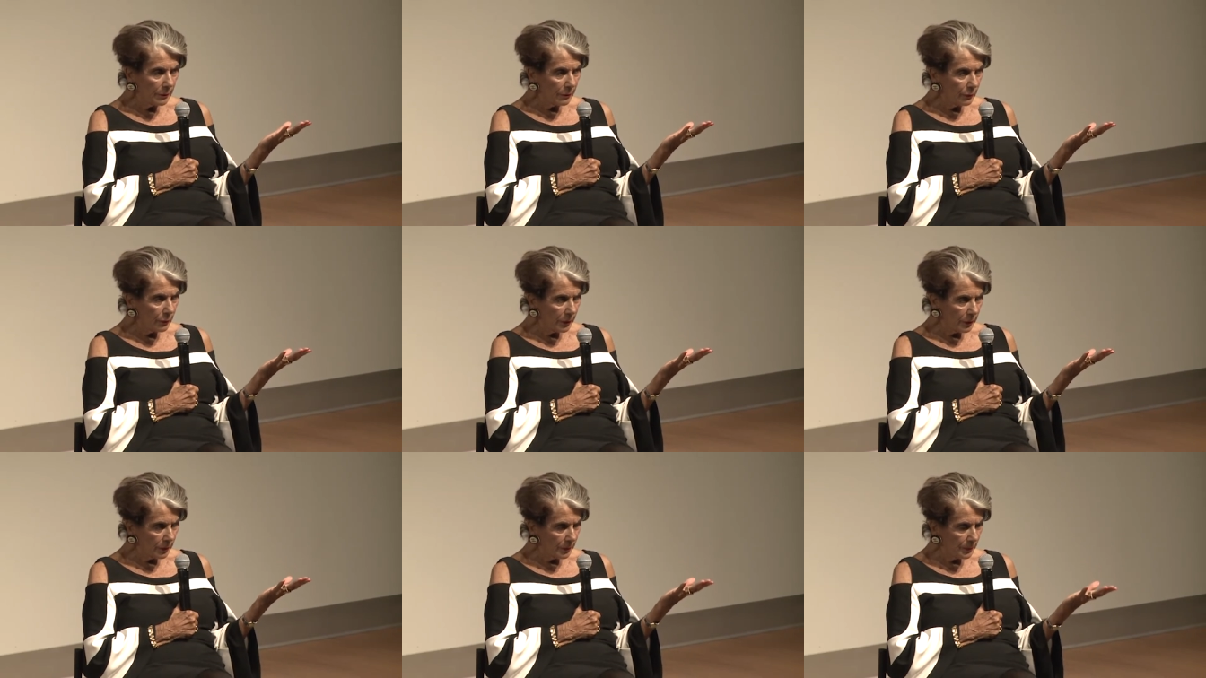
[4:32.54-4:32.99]

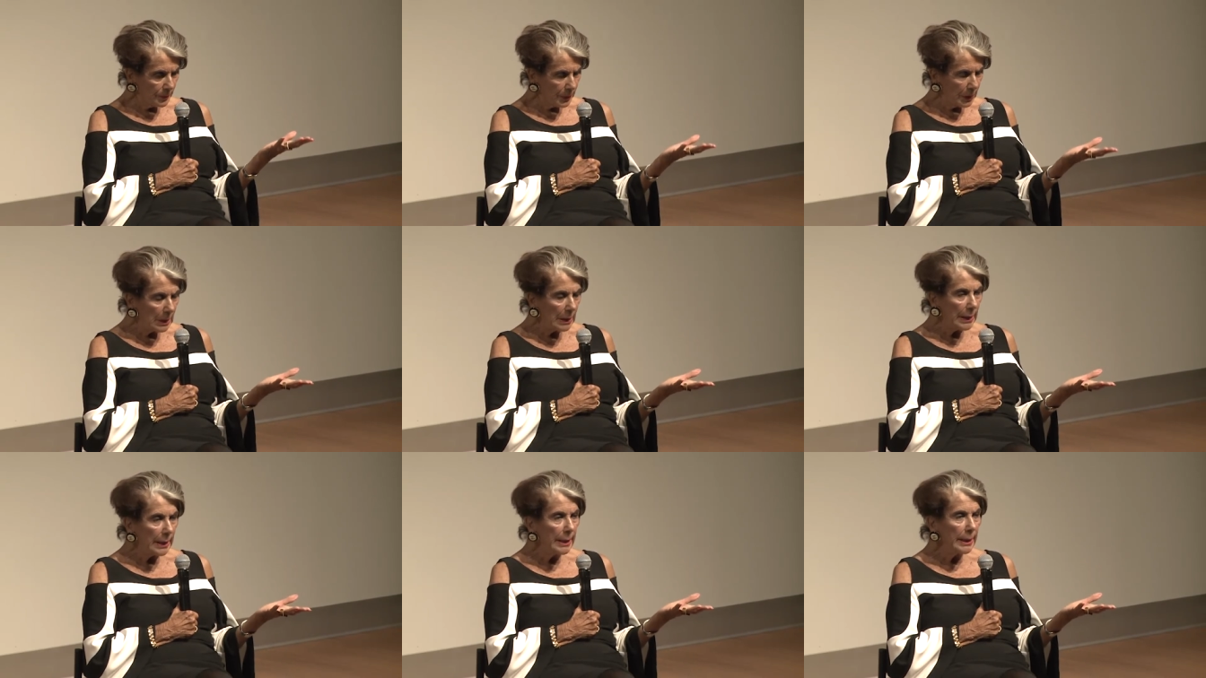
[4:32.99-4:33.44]
with a
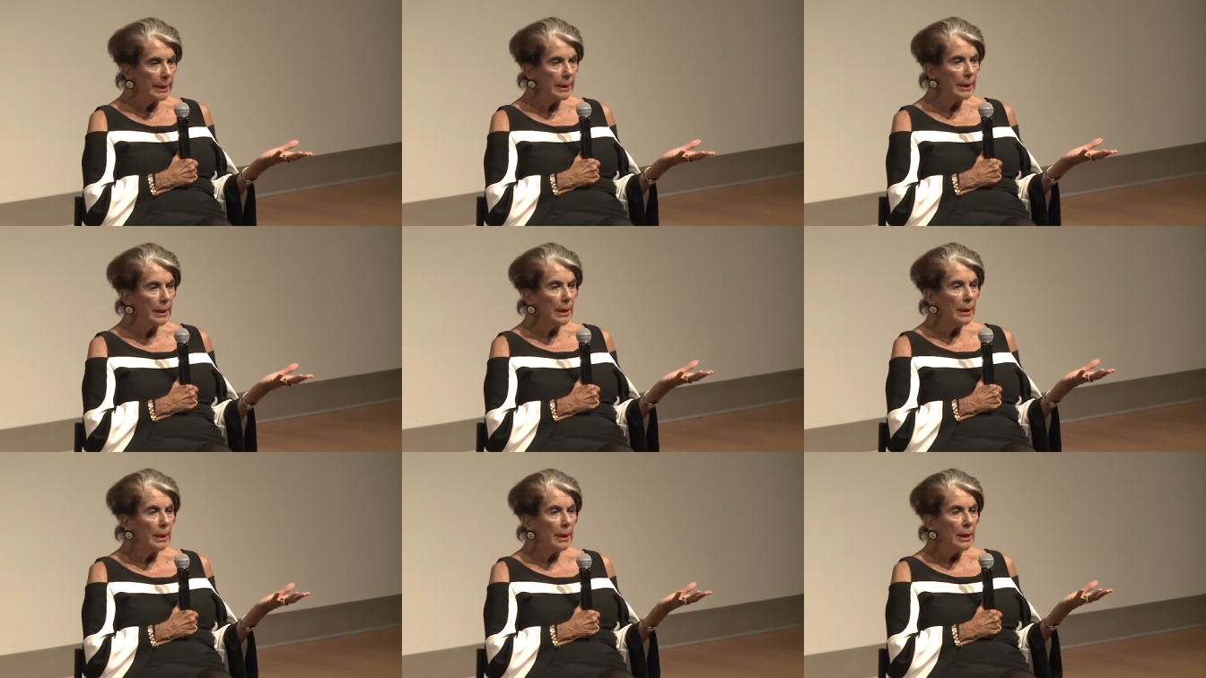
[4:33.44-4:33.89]
play
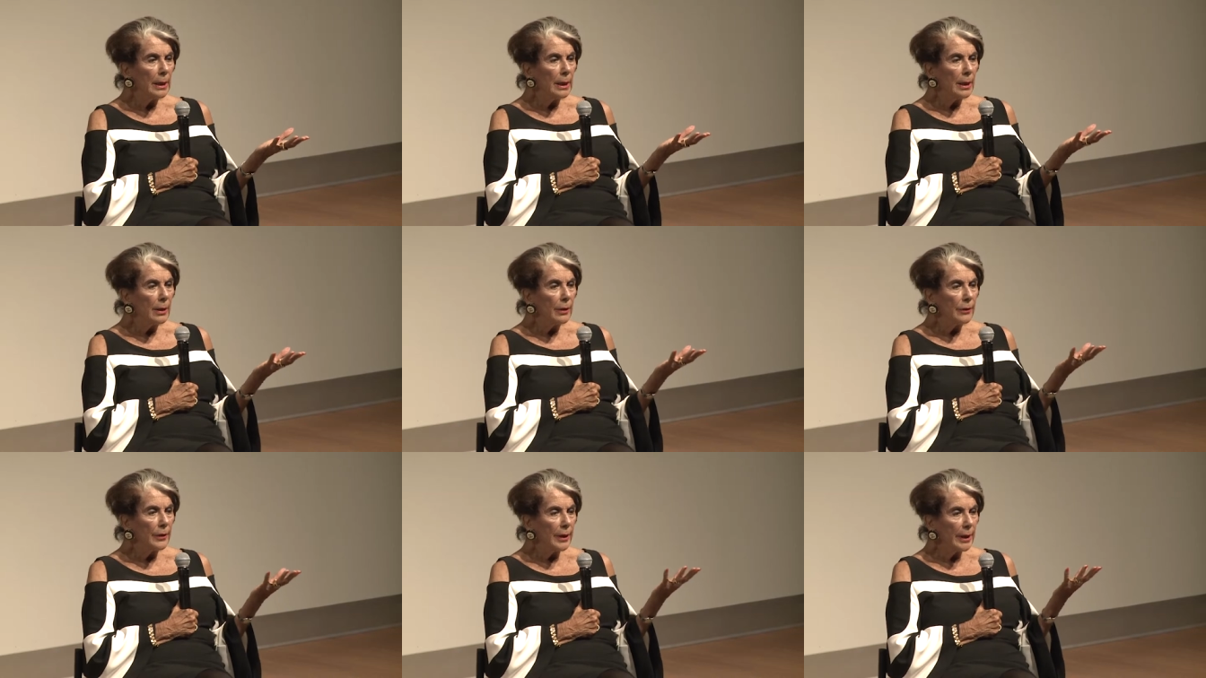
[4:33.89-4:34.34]

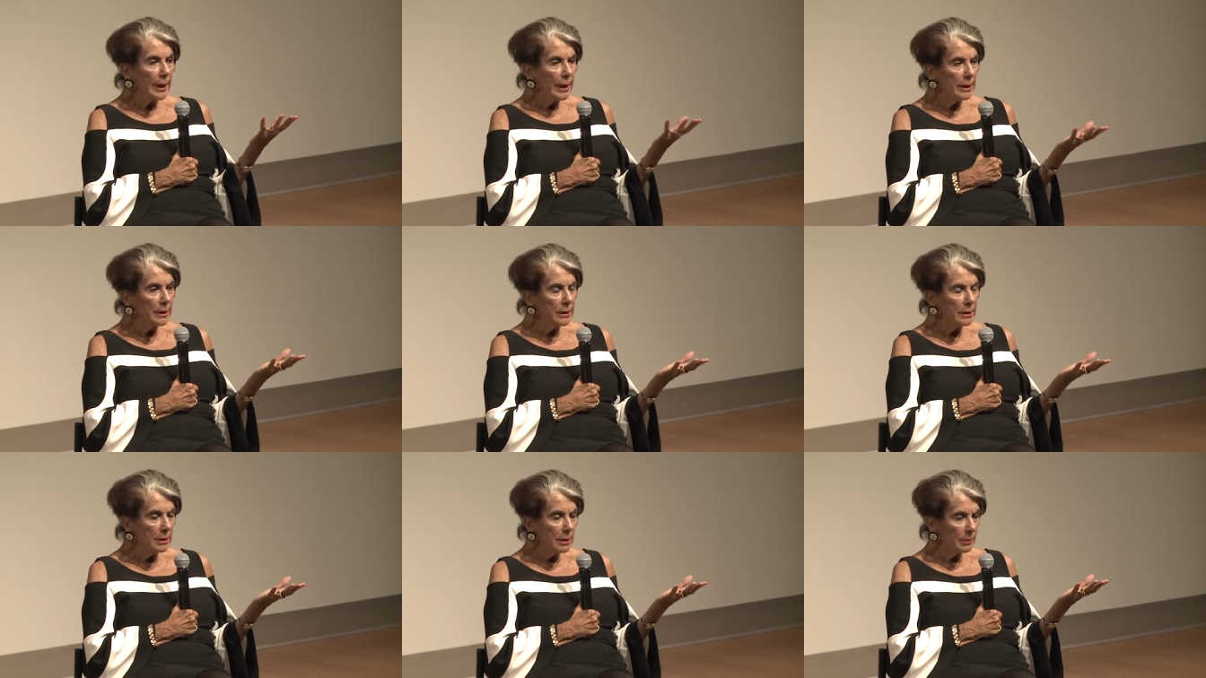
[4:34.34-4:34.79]
that
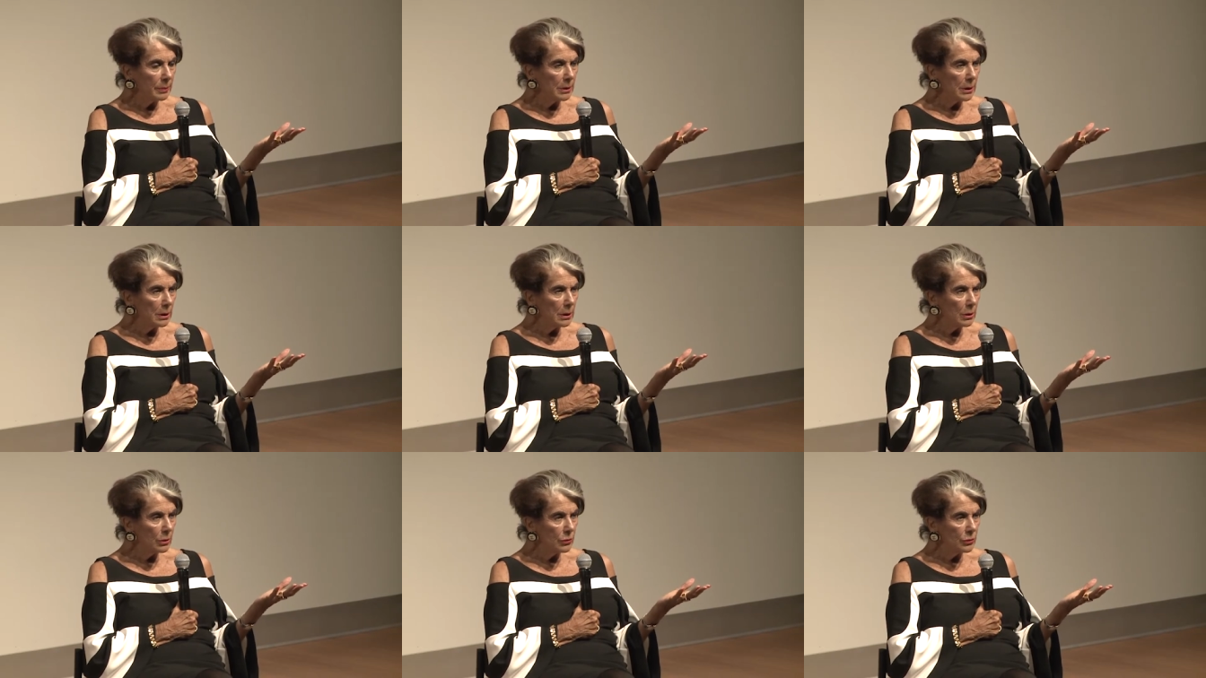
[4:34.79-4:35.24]
ended up
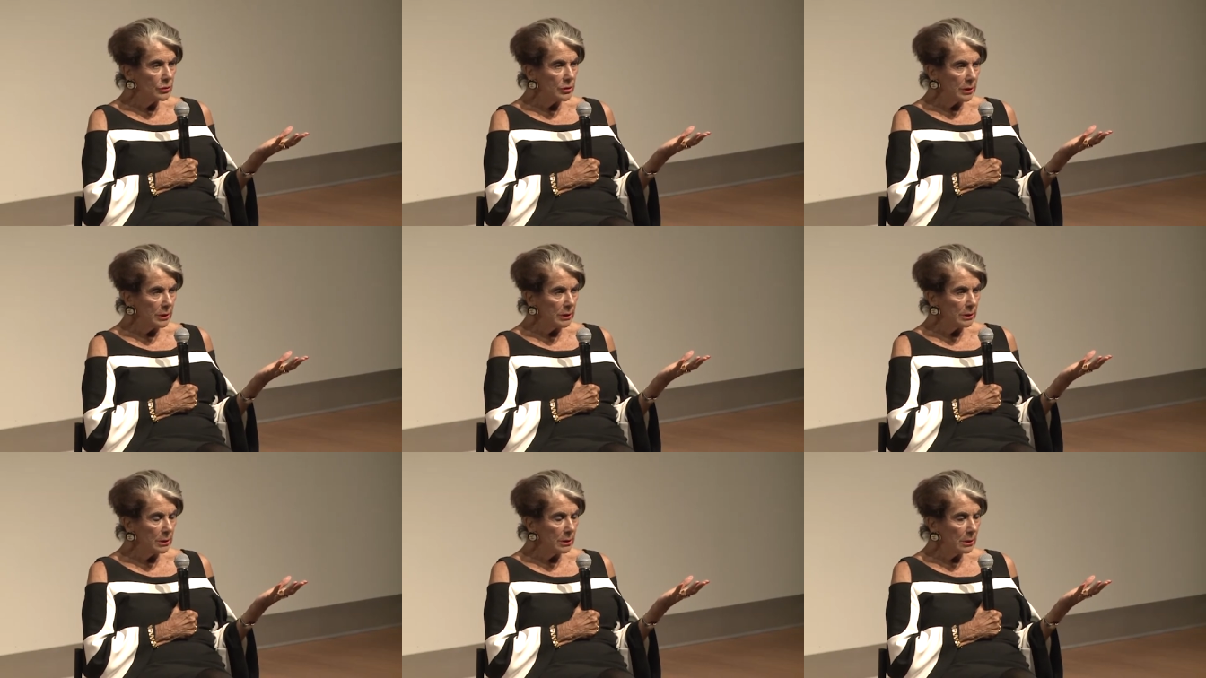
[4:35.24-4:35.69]

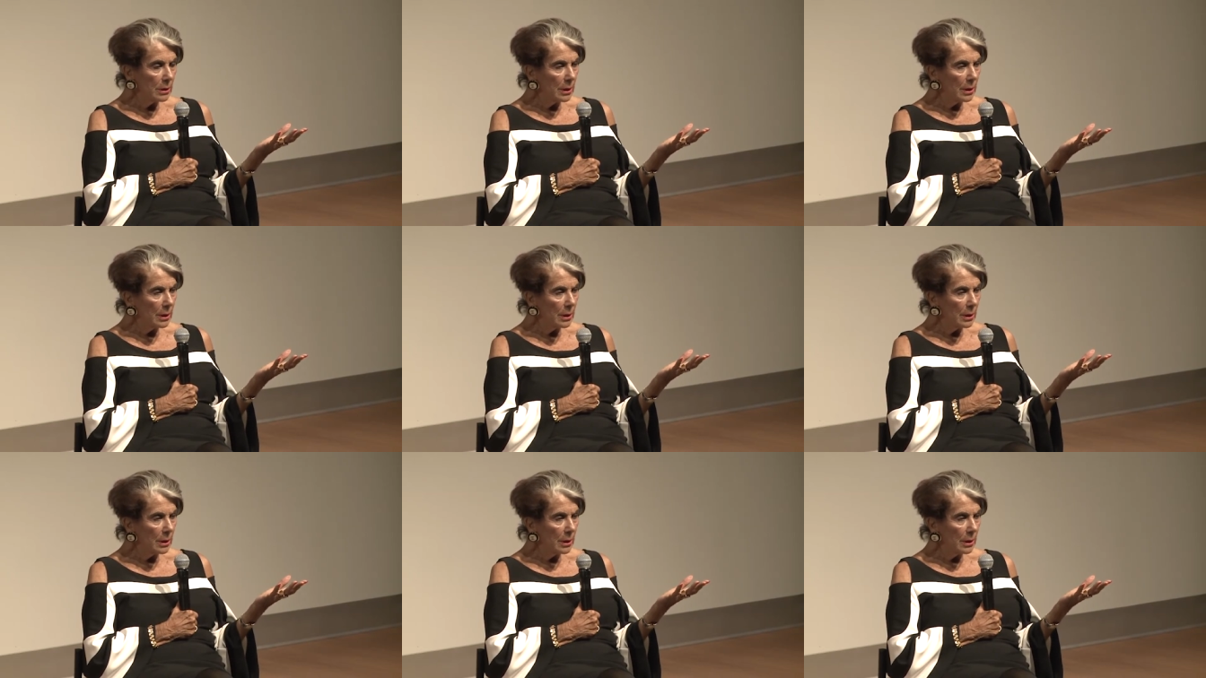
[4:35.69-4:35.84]
closing